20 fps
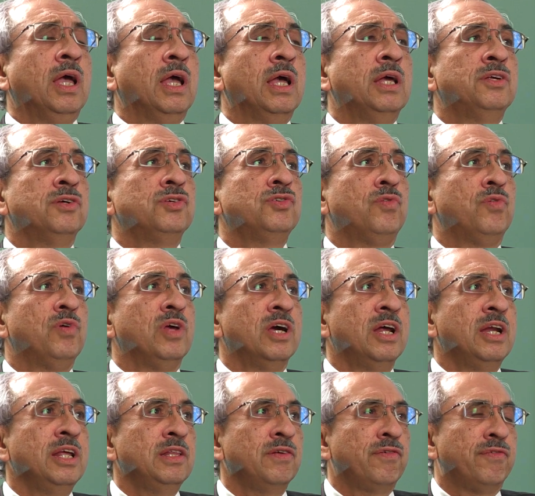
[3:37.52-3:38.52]
It is
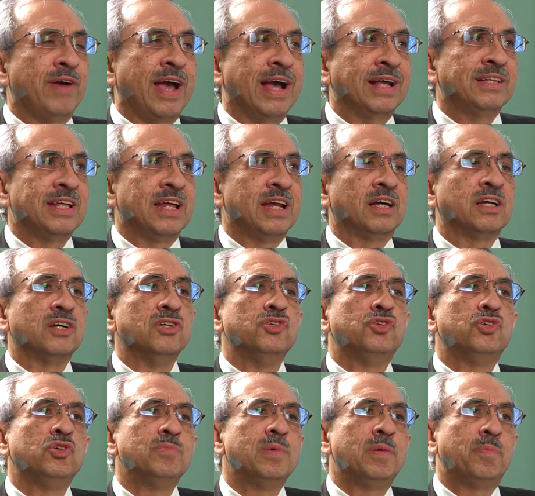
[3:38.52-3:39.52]
really the fact that our
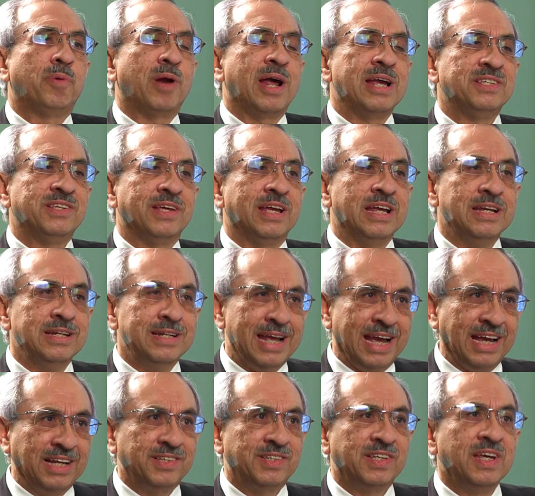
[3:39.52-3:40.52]
consumer price
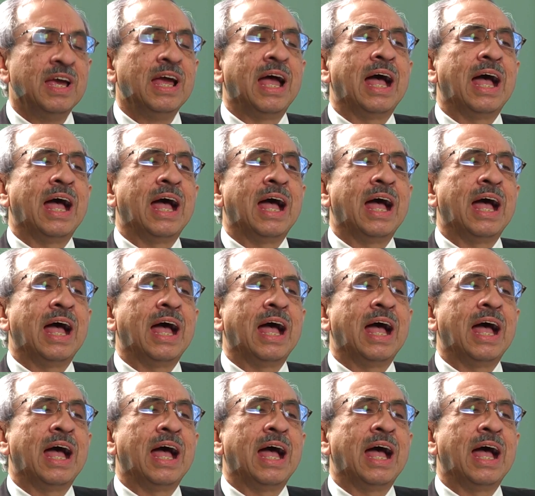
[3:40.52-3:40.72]
index